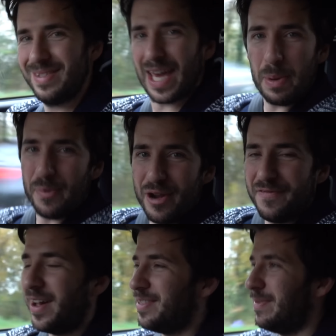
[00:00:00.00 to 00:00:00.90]
That could be pretty
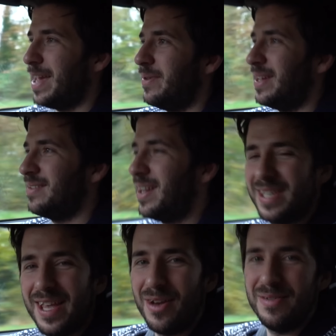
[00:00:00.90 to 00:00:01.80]
fun, maybe. I
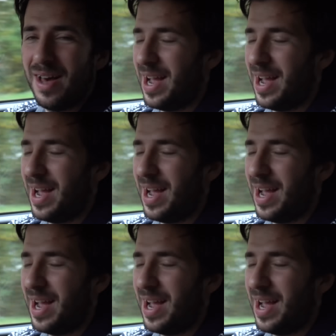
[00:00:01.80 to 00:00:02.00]
don't know.